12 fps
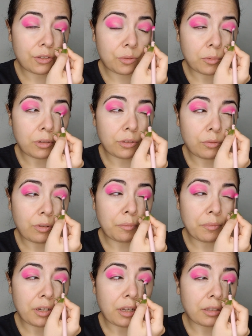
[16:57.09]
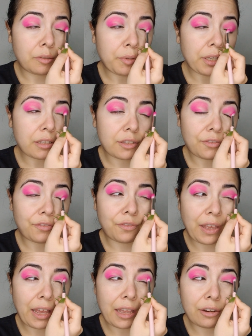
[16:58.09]
You all know I'm not the biggest
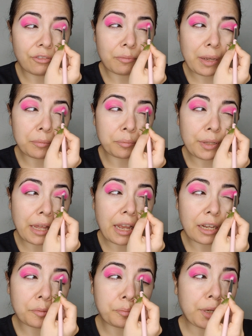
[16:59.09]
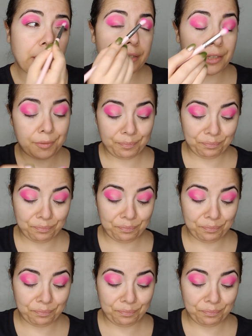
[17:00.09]
fan of matte black, but